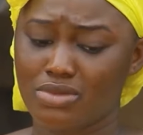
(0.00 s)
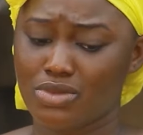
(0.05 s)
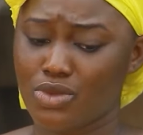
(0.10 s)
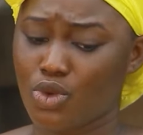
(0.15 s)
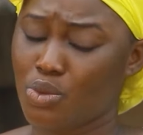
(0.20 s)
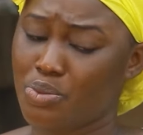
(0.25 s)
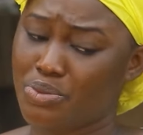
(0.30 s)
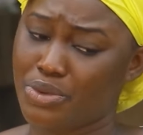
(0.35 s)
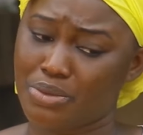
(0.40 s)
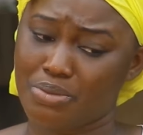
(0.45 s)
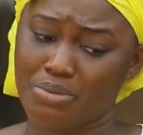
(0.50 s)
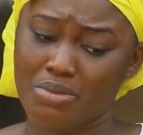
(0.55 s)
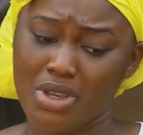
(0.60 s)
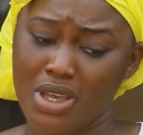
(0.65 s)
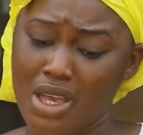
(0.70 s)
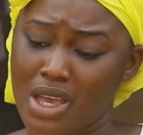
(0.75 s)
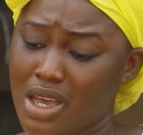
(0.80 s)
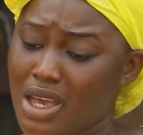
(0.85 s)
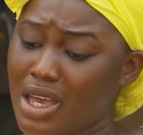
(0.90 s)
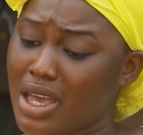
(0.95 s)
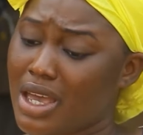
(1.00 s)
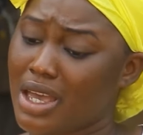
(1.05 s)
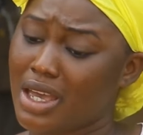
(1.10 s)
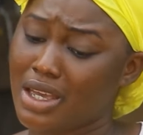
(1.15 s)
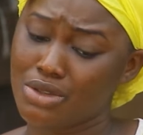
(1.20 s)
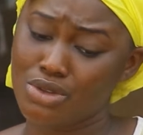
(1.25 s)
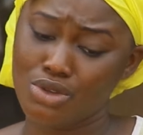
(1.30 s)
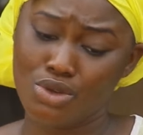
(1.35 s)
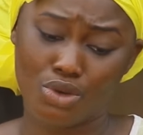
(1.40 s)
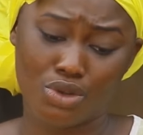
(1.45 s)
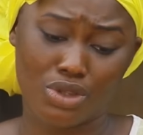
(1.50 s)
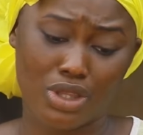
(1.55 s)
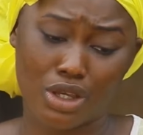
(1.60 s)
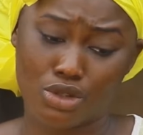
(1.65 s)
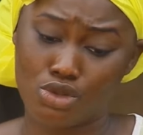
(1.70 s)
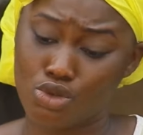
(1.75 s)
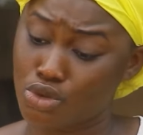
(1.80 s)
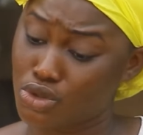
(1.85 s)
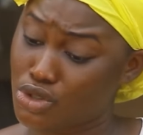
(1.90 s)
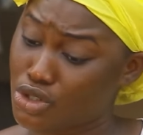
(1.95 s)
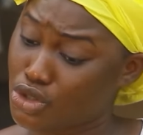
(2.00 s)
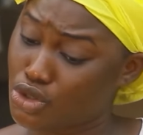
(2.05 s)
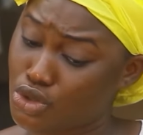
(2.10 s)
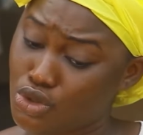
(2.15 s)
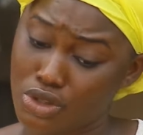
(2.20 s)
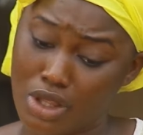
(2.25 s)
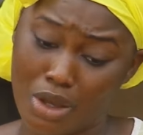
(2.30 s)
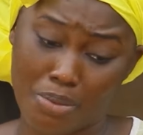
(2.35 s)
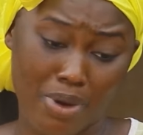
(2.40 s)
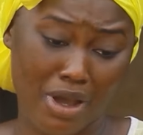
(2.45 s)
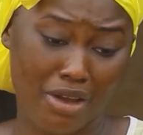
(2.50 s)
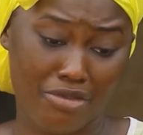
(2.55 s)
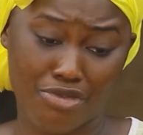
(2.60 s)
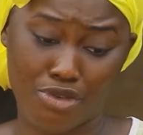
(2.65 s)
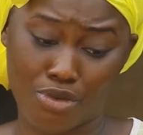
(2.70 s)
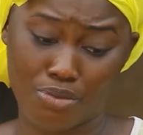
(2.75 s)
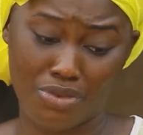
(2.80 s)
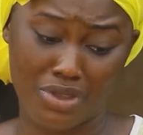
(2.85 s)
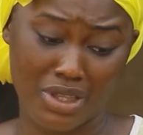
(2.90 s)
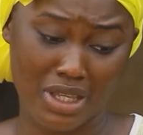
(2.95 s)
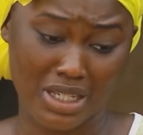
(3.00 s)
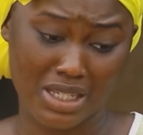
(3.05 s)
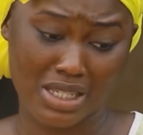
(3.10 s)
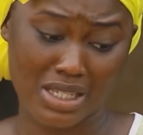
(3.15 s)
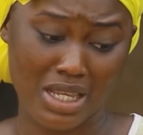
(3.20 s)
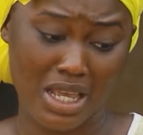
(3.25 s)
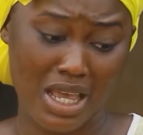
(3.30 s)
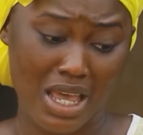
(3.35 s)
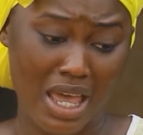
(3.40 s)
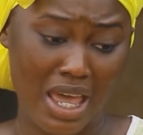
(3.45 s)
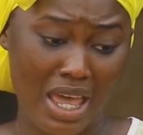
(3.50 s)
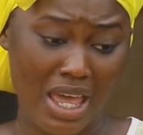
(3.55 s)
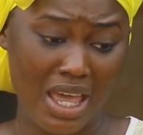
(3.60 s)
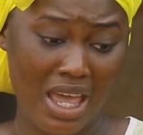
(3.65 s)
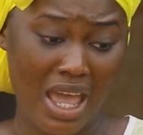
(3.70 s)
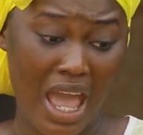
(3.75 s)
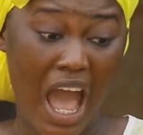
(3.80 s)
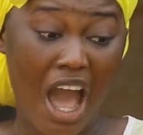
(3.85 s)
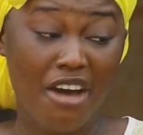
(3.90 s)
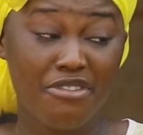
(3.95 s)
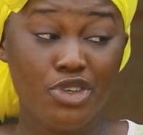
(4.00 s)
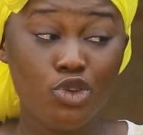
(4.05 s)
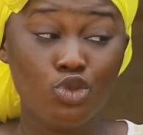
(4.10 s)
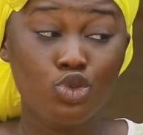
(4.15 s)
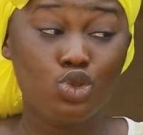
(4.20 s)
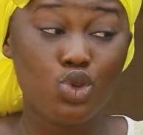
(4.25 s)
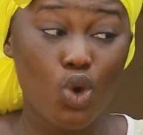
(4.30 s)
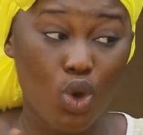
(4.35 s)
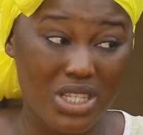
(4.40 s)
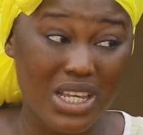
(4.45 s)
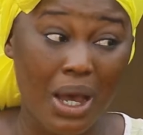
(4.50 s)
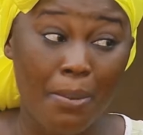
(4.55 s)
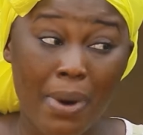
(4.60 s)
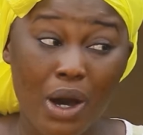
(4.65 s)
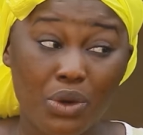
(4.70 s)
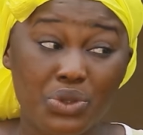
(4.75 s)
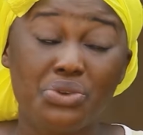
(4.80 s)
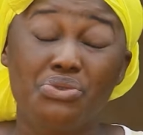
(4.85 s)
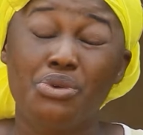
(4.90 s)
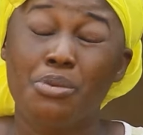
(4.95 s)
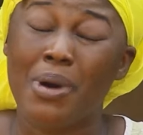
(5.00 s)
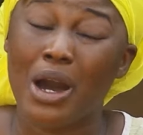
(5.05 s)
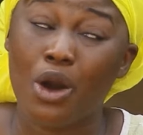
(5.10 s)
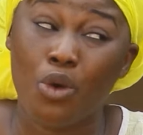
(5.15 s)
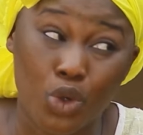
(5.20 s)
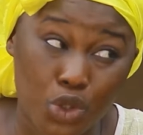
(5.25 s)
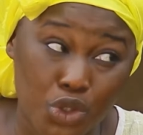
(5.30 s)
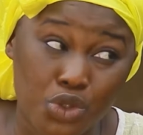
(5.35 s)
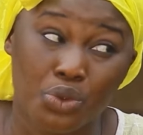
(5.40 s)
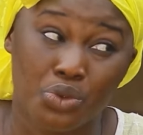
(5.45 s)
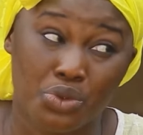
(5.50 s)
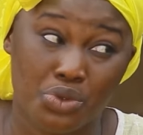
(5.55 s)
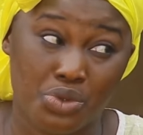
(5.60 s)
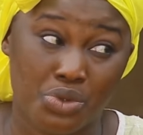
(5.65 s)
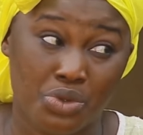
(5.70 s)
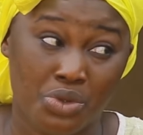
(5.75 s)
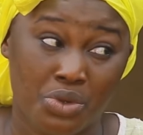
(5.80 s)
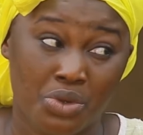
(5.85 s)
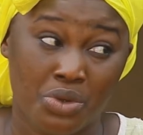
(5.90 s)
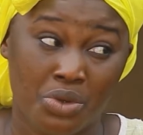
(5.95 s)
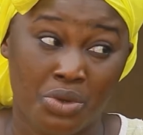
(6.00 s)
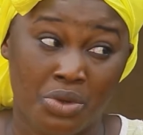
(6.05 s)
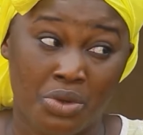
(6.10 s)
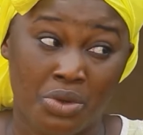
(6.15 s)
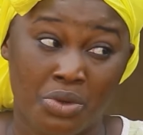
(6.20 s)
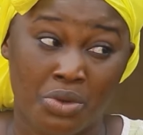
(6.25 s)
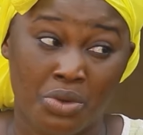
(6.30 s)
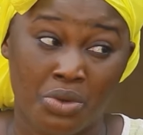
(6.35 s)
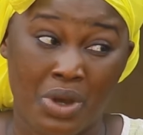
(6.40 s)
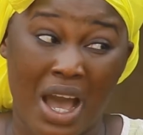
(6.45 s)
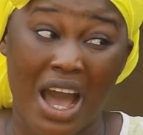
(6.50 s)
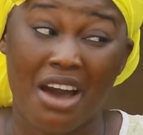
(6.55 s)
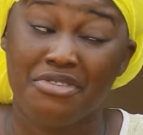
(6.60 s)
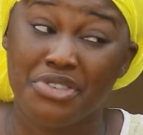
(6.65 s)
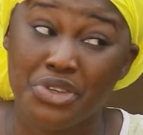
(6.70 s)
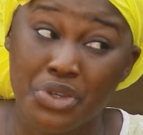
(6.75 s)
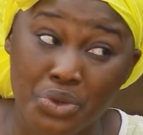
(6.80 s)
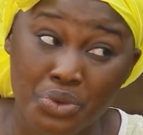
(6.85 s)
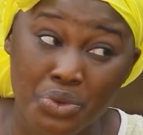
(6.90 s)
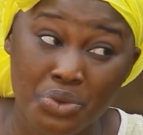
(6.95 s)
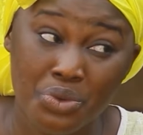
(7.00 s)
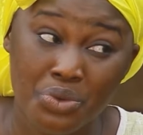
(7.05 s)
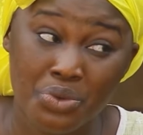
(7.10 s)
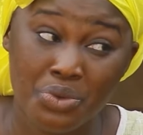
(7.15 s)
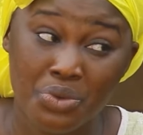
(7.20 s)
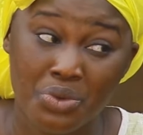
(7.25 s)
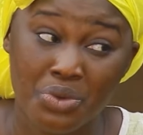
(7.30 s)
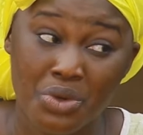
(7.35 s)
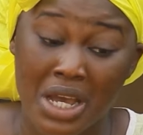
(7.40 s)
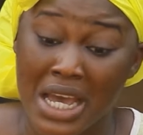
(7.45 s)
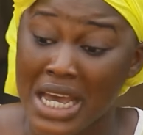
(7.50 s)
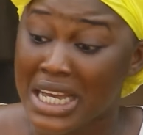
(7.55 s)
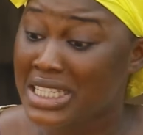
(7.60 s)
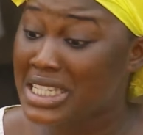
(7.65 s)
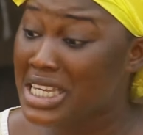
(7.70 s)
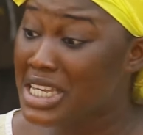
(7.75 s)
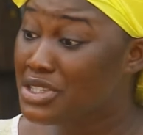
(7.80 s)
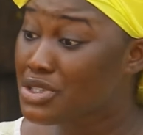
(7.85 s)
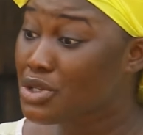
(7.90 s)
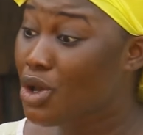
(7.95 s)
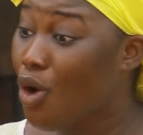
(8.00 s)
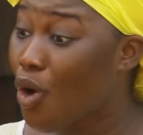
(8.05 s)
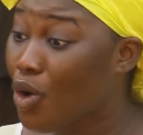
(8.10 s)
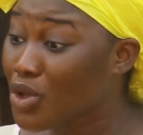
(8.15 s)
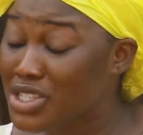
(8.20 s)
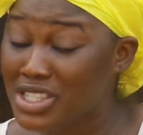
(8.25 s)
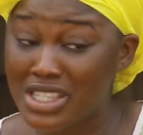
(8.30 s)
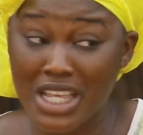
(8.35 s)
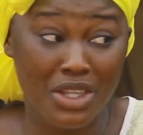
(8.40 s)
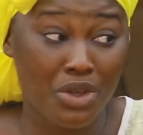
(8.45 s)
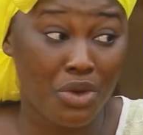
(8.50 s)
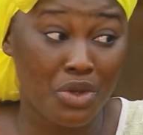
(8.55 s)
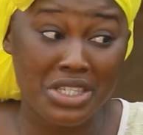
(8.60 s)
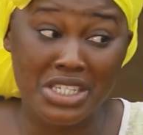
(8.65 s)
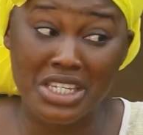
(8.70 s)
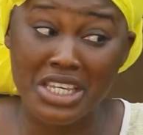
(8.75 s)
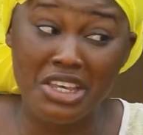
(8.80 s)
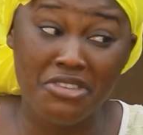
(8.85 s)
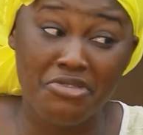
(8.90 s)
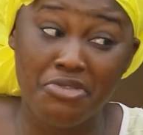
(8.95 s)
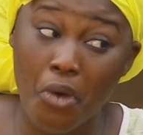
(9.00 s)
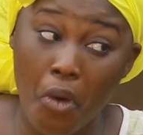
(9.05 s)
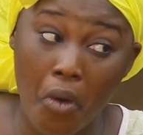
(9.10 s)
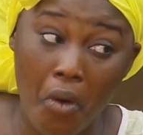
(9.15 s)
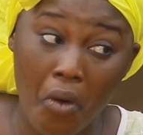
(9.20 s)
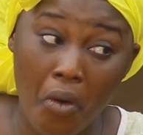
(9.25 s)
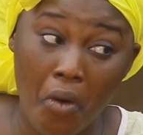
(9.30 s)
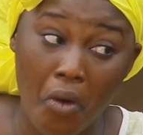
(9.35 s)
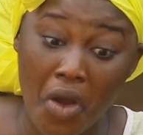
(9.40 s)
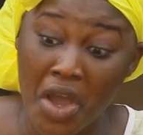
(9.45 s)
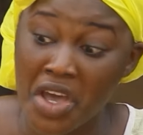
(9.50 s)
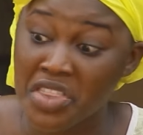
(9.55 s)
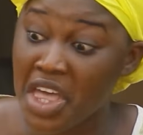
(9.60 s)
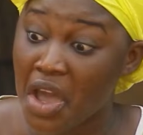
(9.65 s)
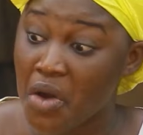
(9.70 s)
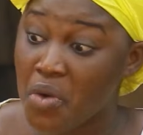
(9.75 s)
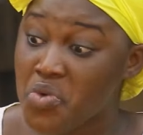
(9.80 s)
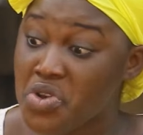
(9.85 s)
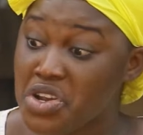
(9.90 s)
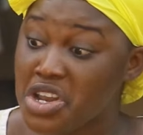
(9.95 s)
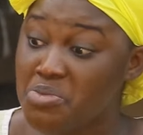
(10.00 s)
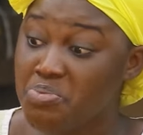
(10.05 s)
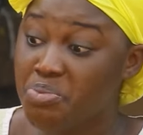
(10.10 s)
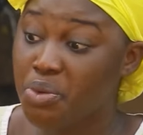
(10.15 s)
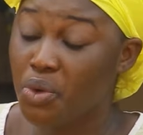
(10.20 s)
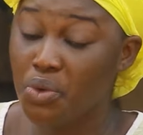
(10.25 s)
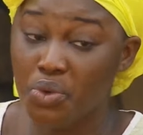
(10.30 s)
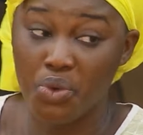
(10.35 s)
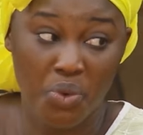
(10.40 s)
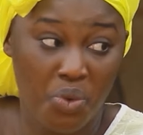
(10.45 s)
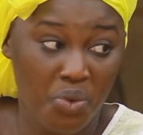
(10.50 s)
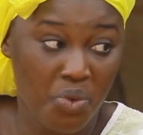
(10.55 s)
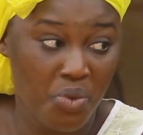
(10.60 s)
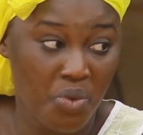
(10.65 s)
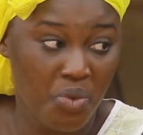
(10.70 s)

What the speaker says: Obin, any other suggestion apart from this? Eh? Have you thought about the repercussions? Have you? These gods, they don't give up. They only borrow.